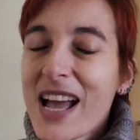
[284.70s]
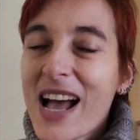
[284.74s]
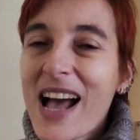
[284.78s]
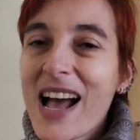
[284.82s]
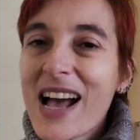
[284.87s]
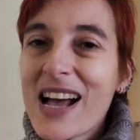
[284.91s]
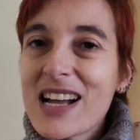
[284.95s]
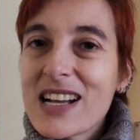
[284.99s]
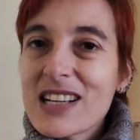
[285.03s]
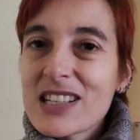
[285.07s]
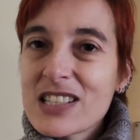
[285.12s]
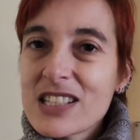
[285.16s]

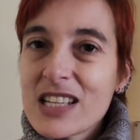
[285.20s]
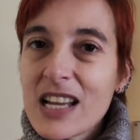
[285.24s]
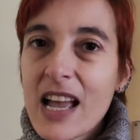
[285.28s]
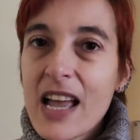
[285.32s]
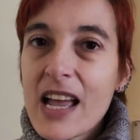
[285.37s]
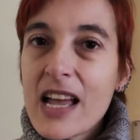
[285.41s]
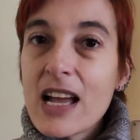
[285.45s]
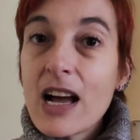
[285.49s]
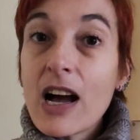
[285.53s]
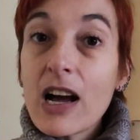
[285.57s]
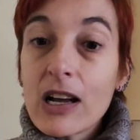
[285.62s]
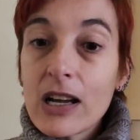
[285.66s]
uh,
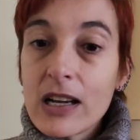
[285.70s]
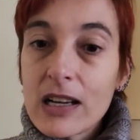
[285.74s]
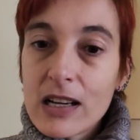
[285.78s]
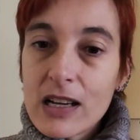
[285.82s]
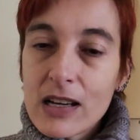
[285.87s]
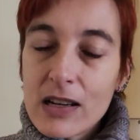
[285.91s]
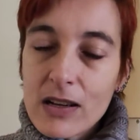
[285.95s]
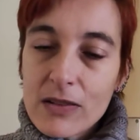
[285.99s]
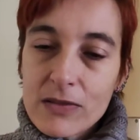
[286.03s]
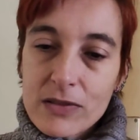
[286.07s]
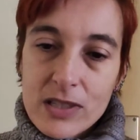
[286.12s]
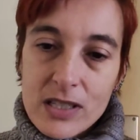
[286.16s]
Shai
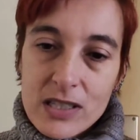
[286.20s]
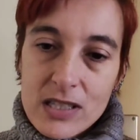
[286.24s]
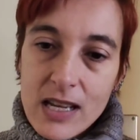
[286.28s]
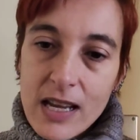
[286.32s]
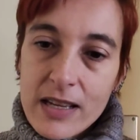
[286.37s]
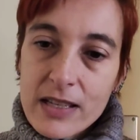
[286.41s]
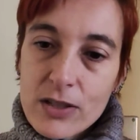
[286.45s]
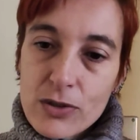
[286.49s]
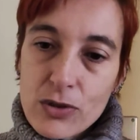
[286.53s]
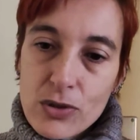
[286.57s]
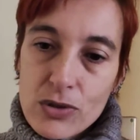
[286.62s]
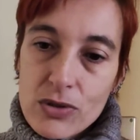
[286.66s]
uh,
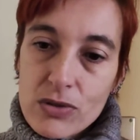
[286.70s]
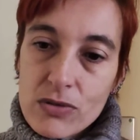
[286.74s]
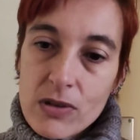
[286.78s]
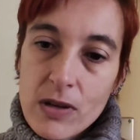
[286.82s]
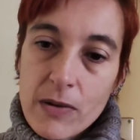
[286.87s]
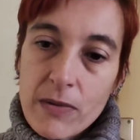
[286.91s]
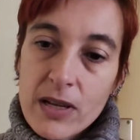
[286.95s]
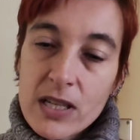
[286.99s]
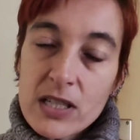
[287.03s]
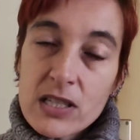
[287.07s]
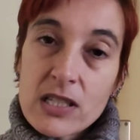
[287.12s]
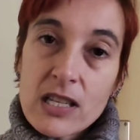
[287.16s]
decided to
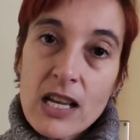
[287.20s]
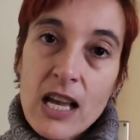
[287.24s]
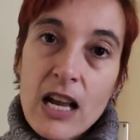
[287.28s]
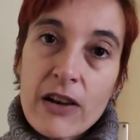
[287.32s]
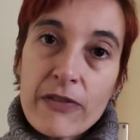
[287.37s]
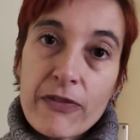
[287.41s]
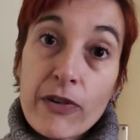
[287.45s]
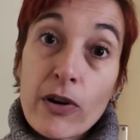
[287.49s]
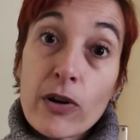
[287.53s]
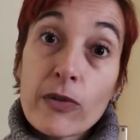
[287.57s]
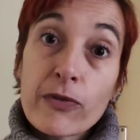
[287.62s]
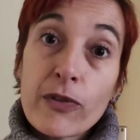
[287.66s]
strip
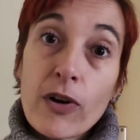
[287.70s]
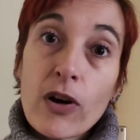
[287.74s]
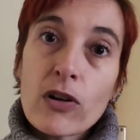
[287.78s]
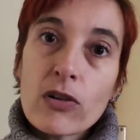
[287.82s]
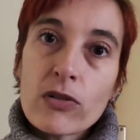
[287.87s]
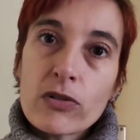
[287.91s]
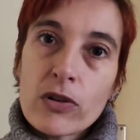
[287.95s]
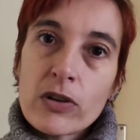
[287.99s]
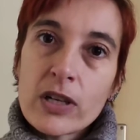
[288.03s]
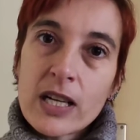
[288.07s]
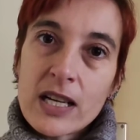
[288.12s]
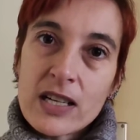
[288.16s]
herself of
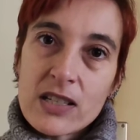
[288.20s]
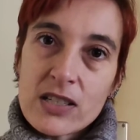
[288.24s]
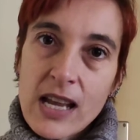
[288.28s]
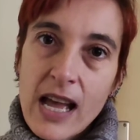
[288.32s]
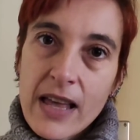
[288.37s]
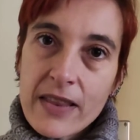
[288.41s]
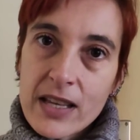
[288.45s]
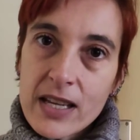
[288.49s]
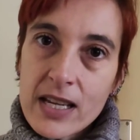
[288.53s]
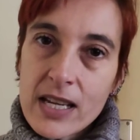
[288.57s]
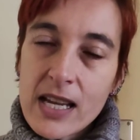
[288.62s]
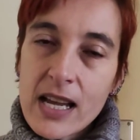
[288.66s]
all her
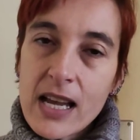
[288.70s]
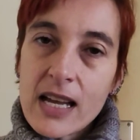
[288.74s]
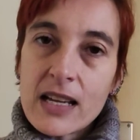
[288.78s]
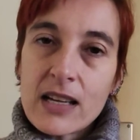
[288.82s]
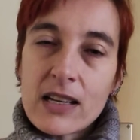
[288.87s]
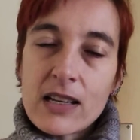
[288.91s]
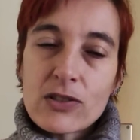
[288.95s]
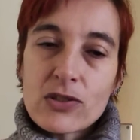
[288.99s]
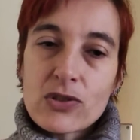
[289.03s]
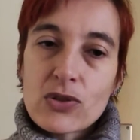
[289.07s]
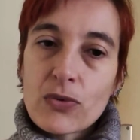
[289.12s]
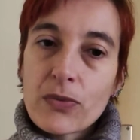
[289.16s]
jade,
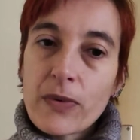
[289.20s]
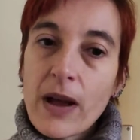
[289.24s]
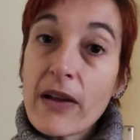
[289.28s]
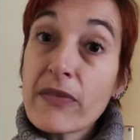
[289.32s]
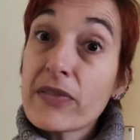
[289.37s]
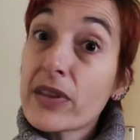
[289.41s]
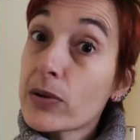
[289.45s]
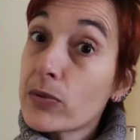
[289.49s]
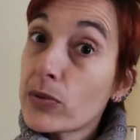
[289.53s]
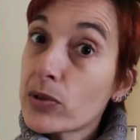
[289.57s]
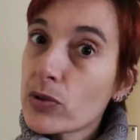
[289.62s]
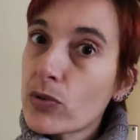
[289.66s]
uh,
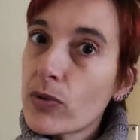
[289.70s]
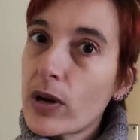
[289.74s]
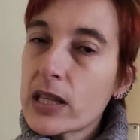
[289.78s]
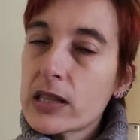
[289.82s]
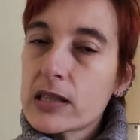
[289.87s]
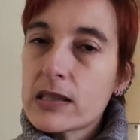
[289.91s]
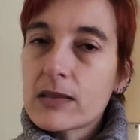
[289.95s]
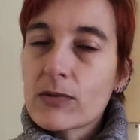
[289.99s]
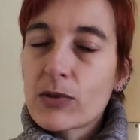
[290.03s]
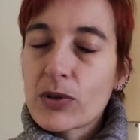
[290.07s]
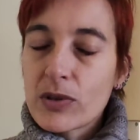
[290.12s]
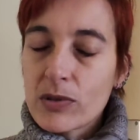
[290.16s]
survive the
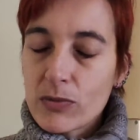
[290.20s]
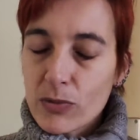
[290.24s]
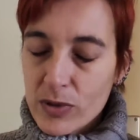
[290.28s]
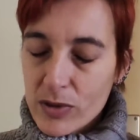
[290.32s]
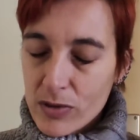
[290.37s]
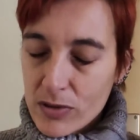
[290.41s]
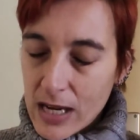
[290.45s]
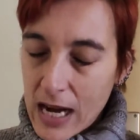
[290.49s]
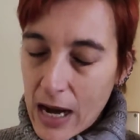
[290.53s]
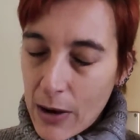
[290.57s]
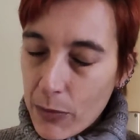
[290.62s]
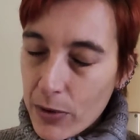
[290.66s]

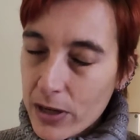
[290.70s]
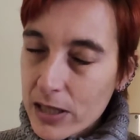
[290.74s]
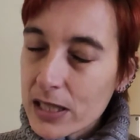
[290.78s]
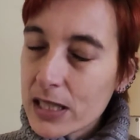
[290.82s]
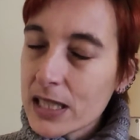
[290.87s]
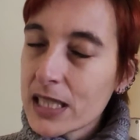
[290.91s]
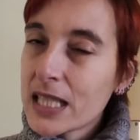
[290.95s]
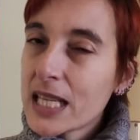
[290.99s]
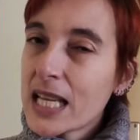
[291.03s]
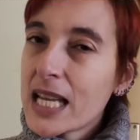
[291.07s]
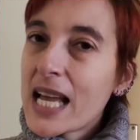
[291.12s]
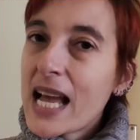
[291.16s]

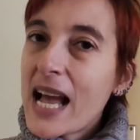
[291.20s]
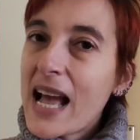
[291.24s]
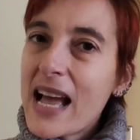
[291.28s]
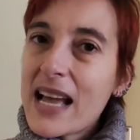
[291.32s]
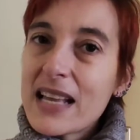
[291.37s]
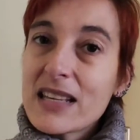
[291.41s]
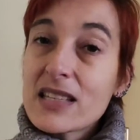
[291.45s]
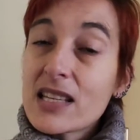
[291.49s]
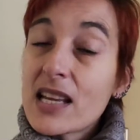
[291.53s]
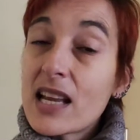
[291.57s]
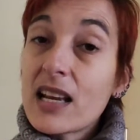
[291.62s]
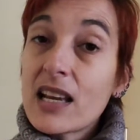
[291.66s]
withdrawal,
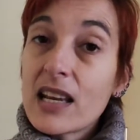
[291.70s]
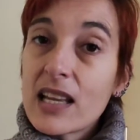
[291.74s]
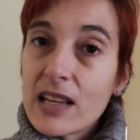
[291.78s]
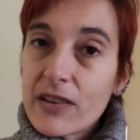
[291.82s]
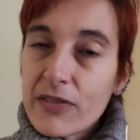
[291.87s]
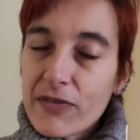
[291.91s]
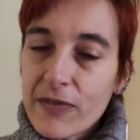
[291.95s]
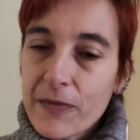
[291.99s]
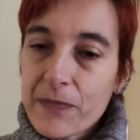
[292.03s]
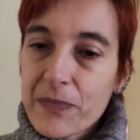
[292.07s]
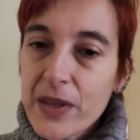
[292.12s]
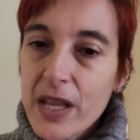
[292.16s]
and then
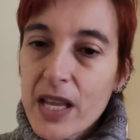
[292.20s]
leave.